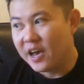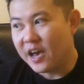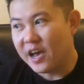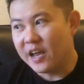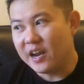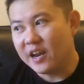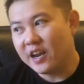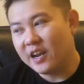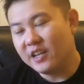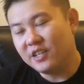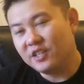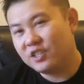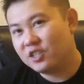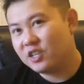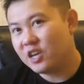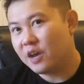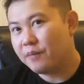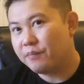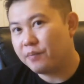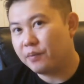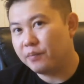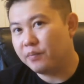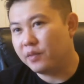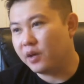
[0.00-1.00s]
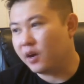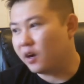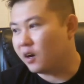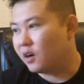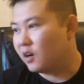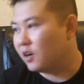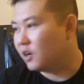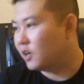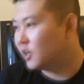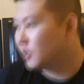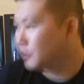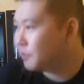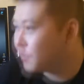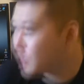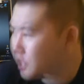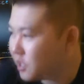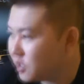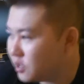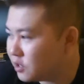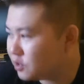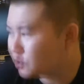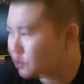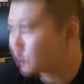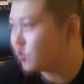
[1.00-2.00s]
and then I just kept them there. I'll
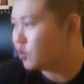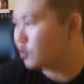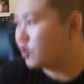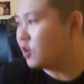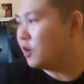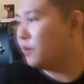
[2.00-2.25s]
show you a